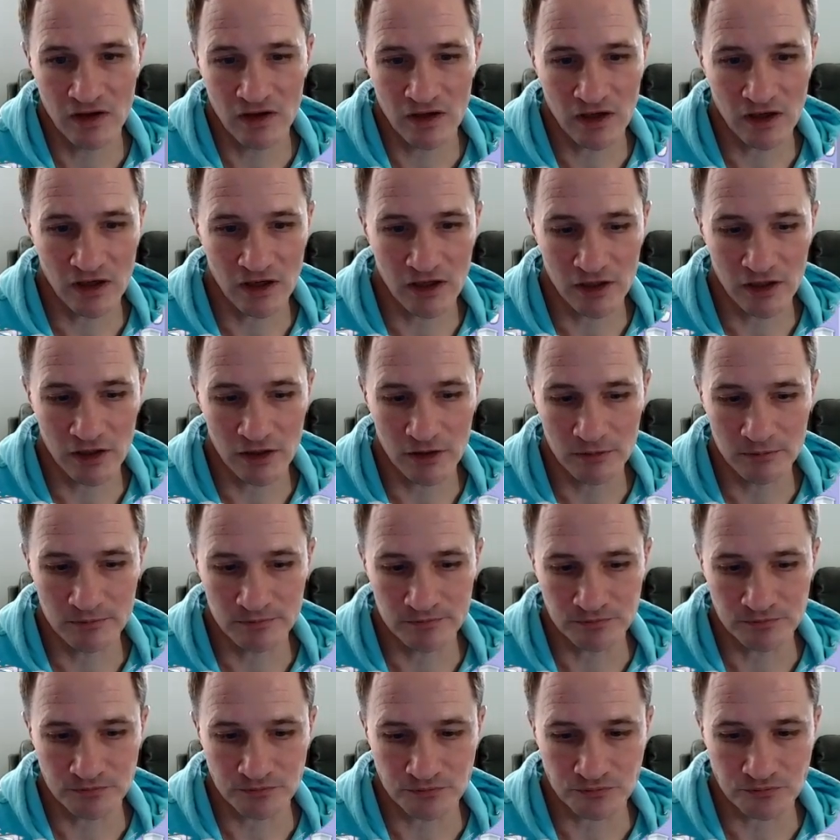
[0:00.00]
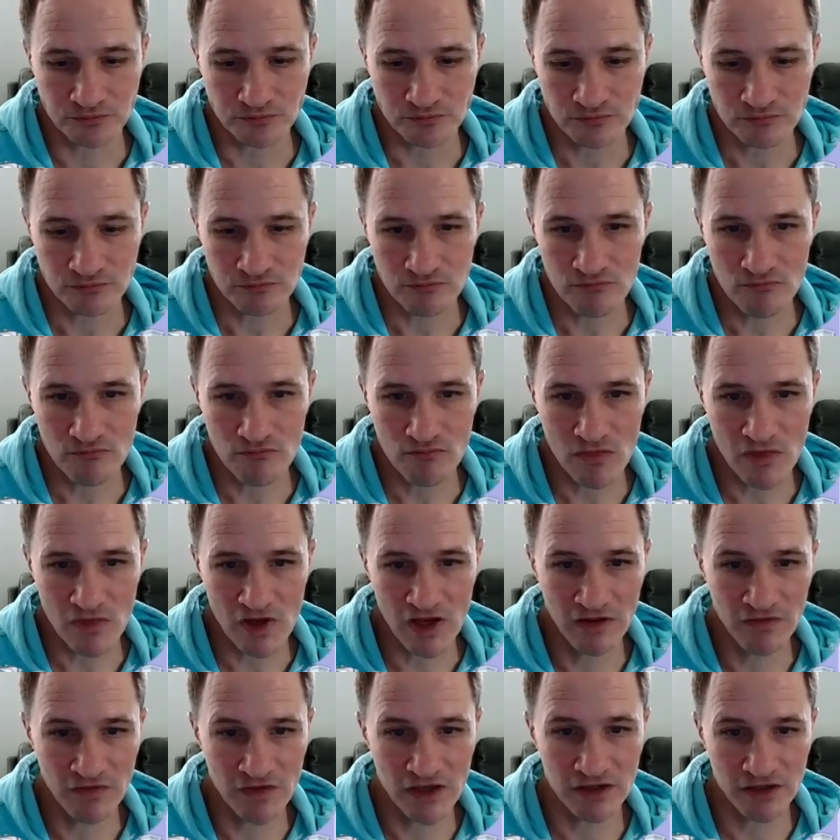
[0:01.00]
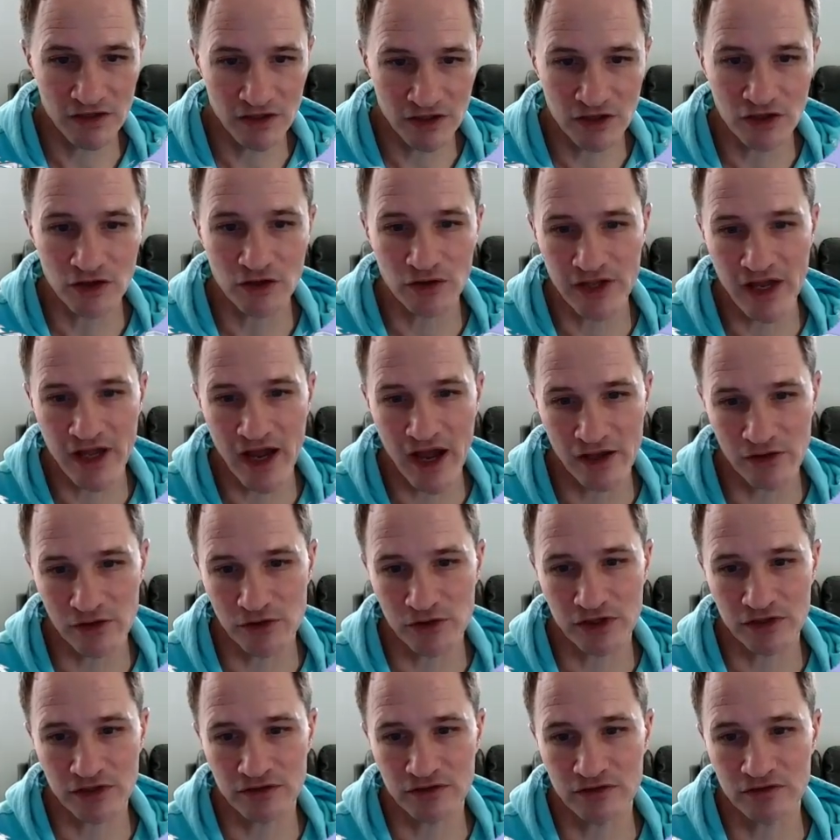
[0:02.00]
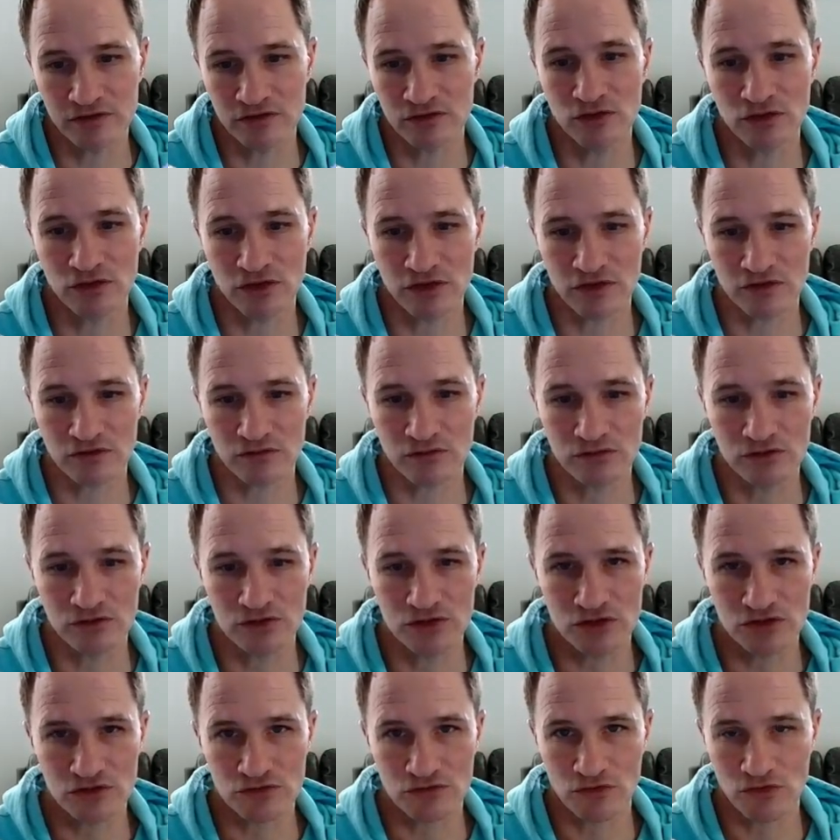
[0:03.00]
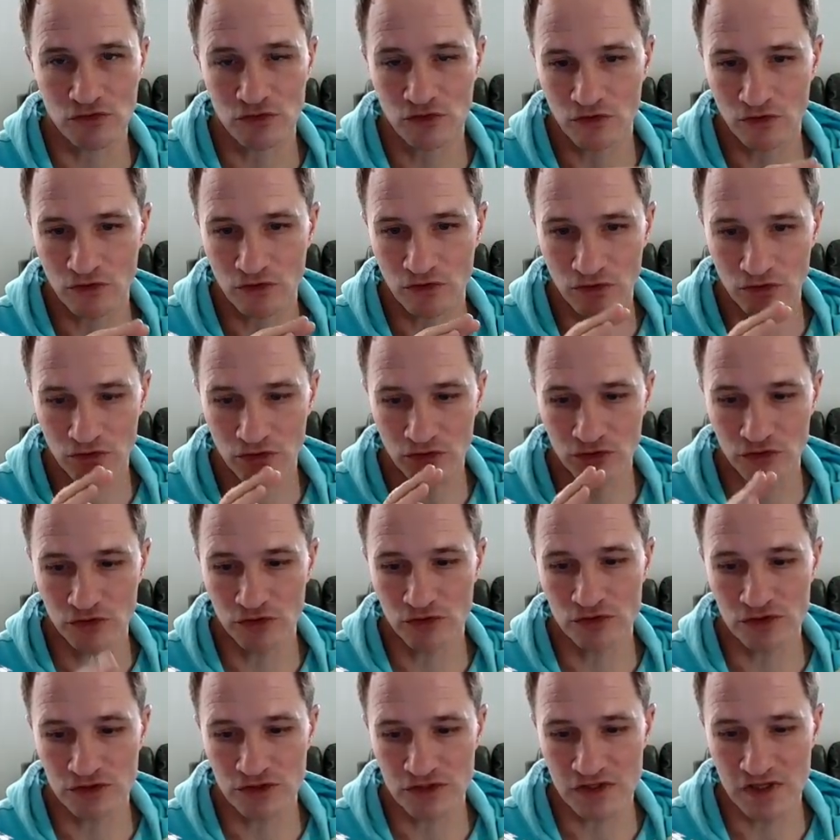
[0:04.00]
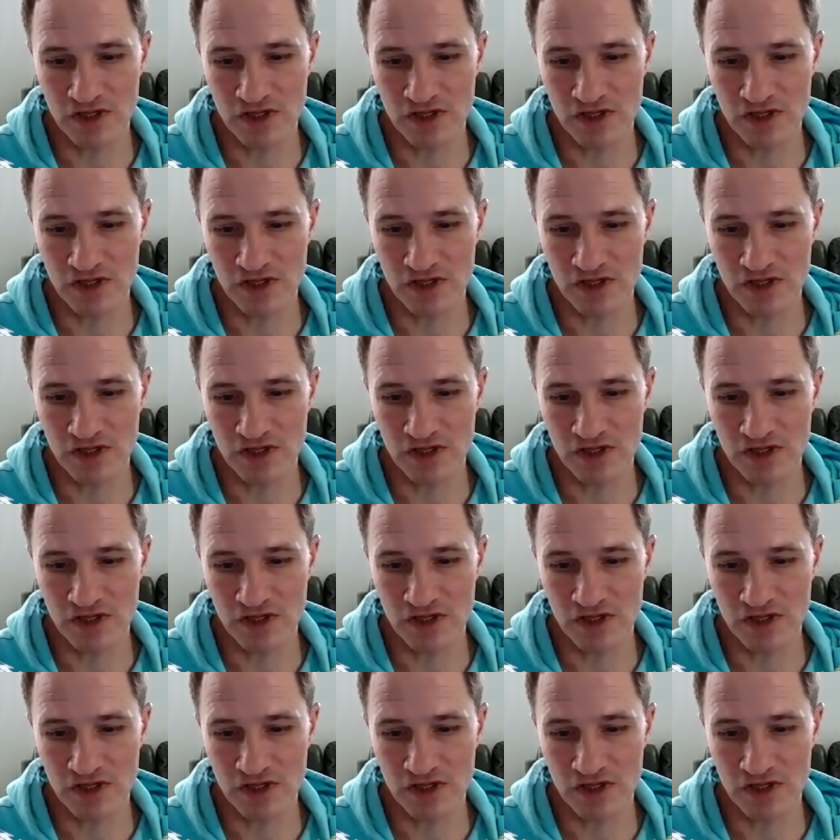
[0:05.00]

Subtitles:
and then yeah, you can just use